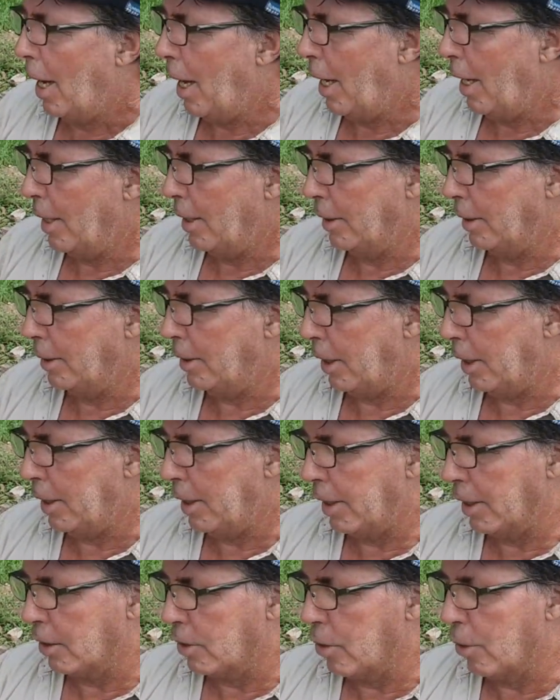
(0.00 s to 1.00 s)
and
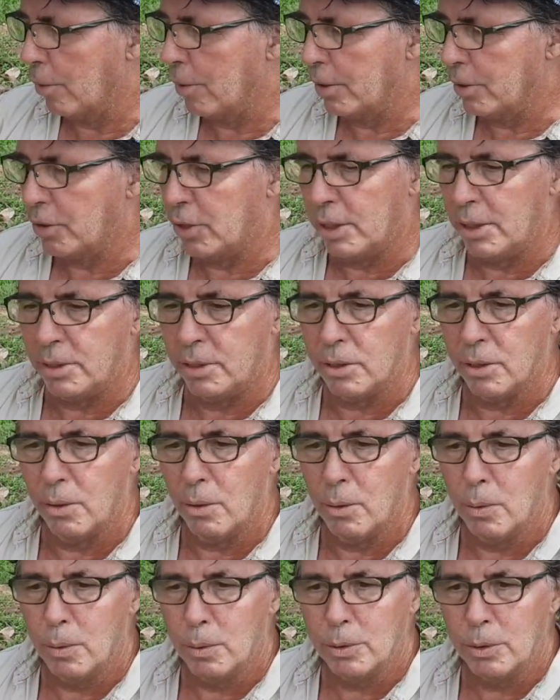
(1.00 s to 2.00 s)
it encourages
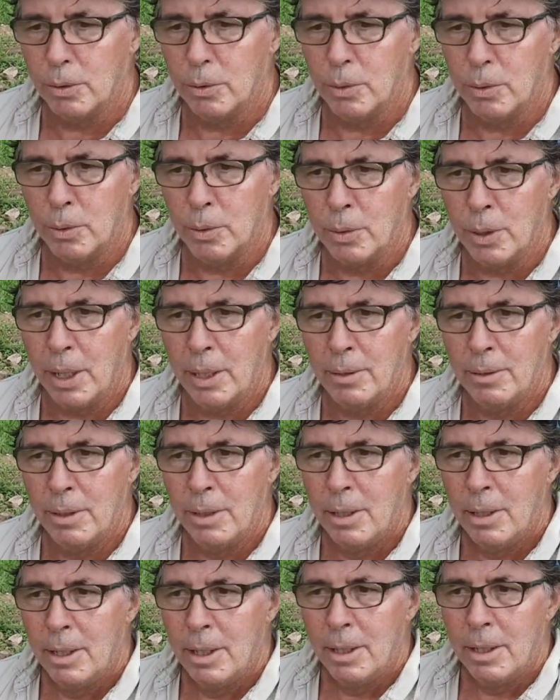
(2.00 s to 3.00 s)
all your
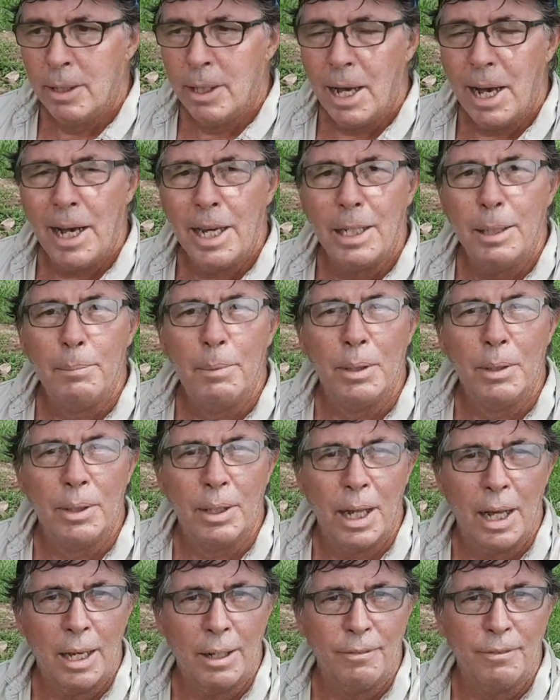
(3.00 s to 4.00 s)
animal
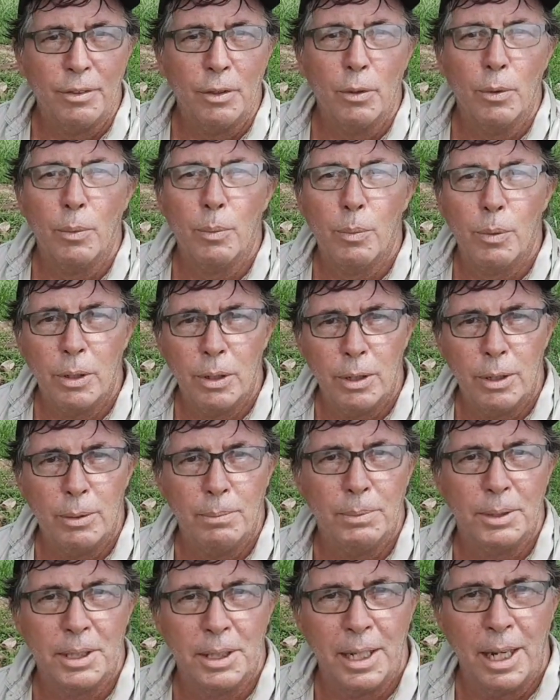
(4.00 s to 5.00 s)
life, your
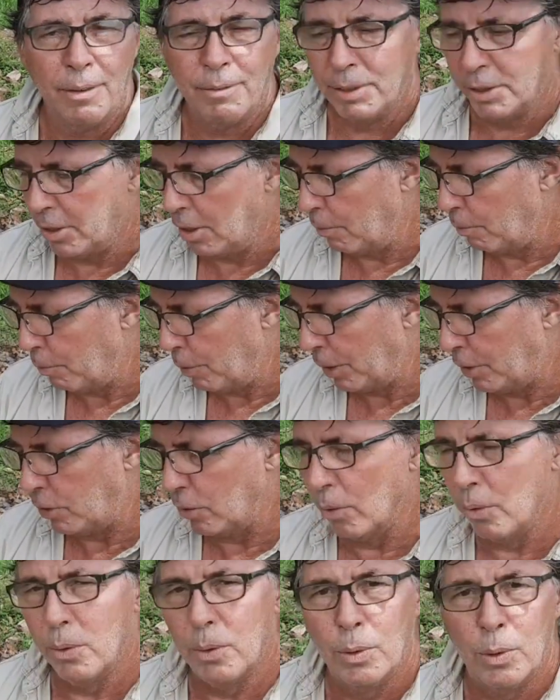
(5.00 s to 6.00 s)
worms and everything, which
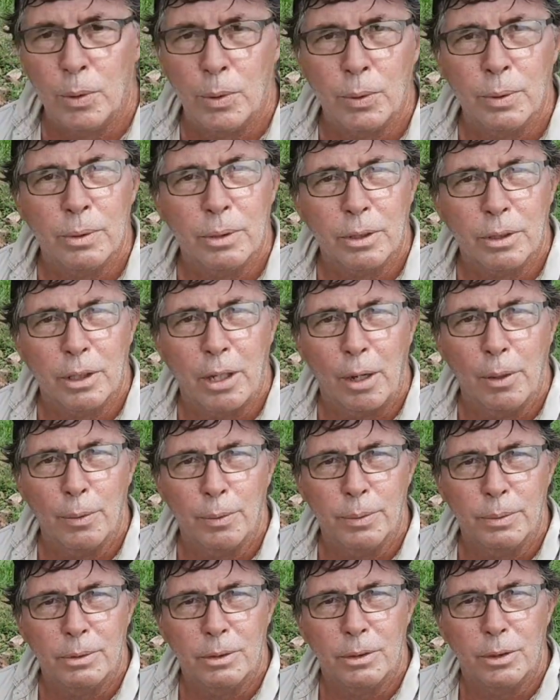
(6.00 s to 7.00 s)
all
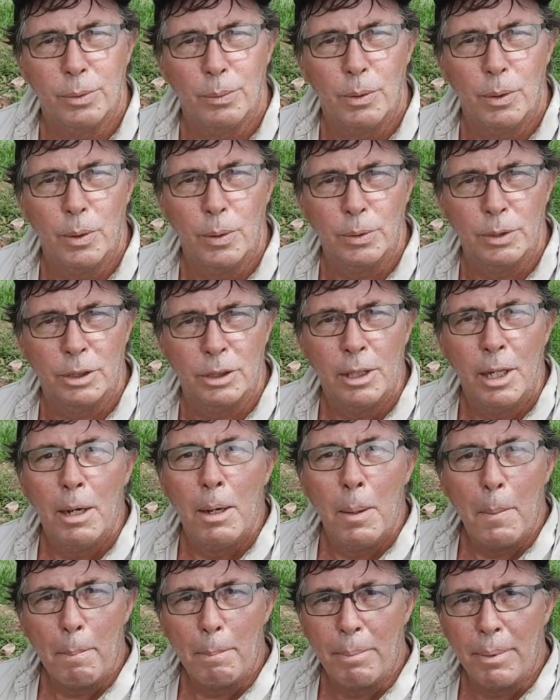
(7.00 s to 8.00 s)
go towards
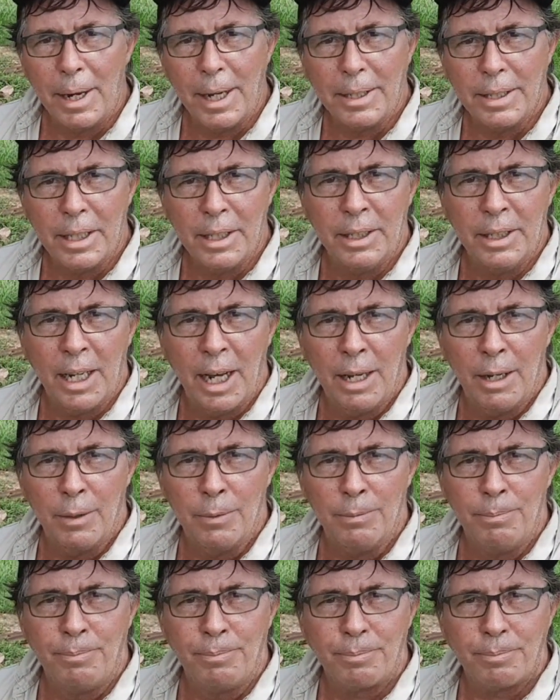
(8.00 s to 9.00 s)
breaking
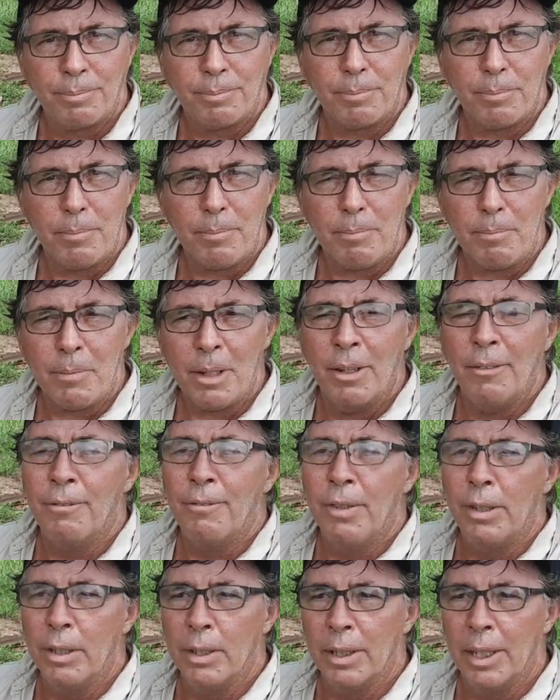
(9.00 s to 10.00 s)
down
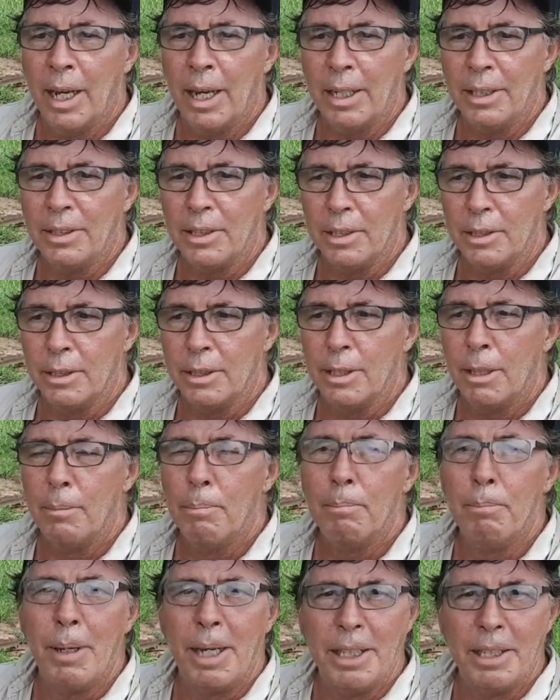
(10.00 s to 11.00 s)
fertilizers,
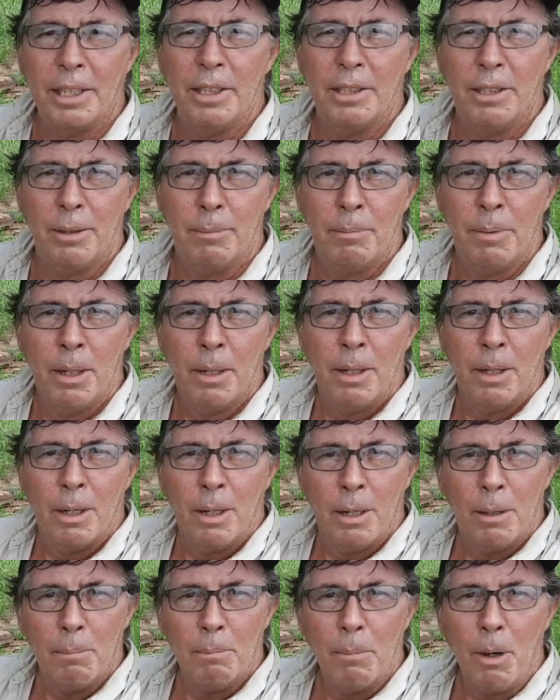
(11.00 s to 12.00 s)
making them
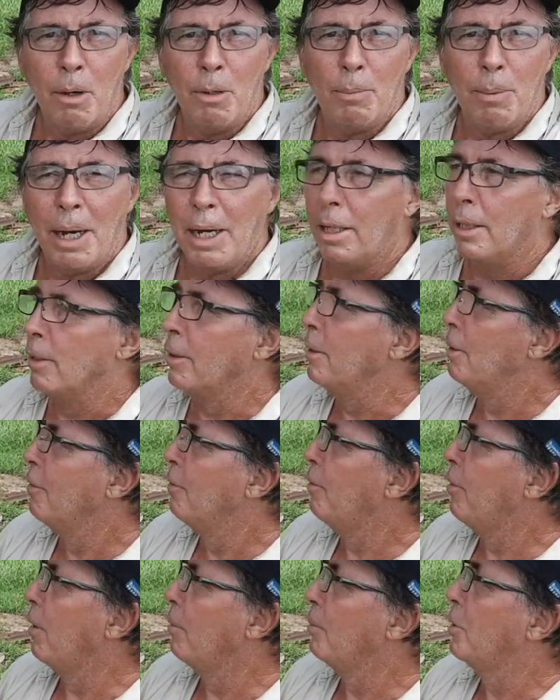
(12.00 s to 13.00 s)
mobile
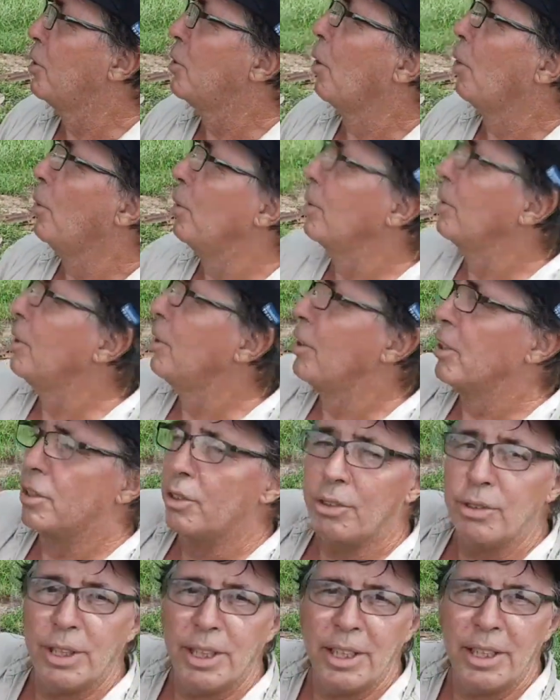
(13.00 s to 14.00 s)
from soil to the
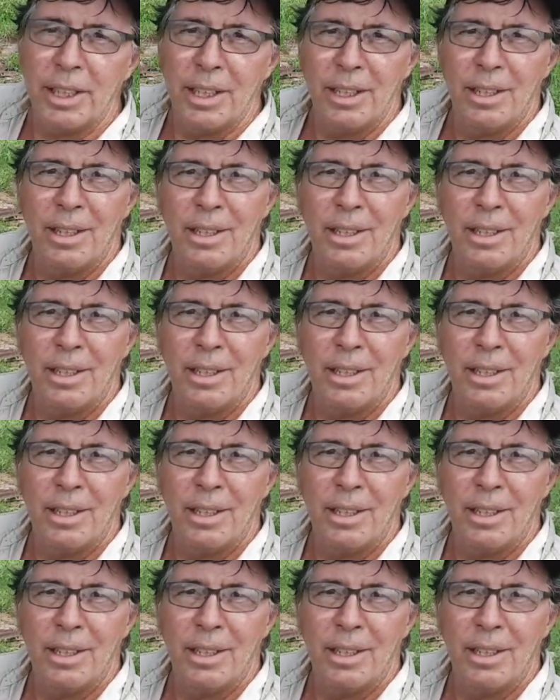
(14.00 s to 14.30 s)
tree.